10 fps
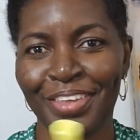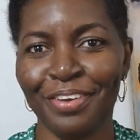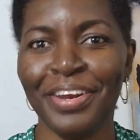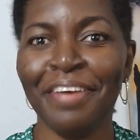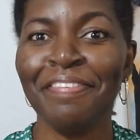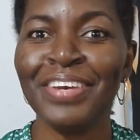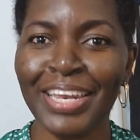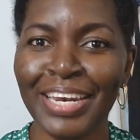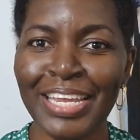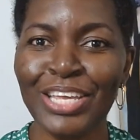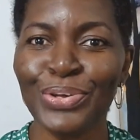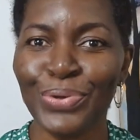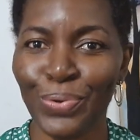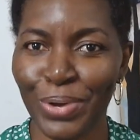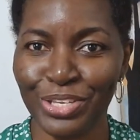you're definitely
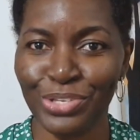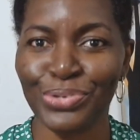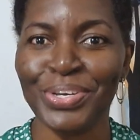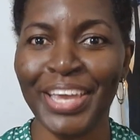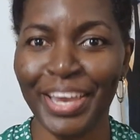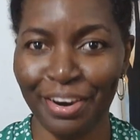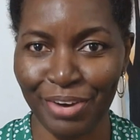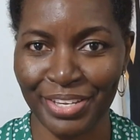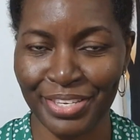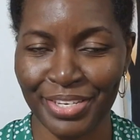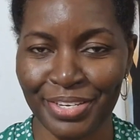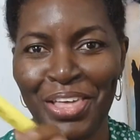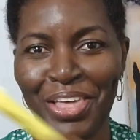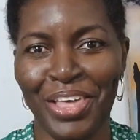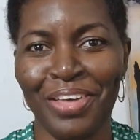going to hear it,
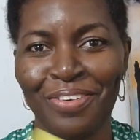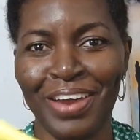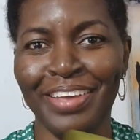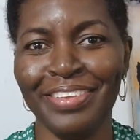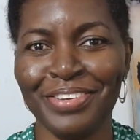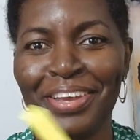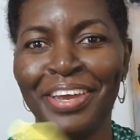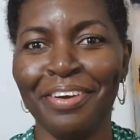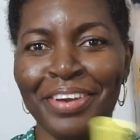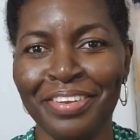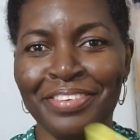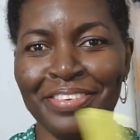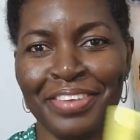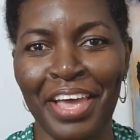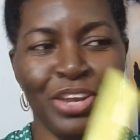right? You're hearing this
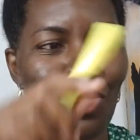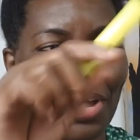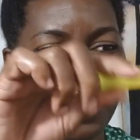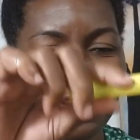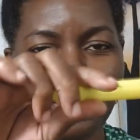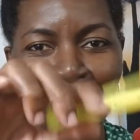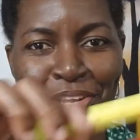annoying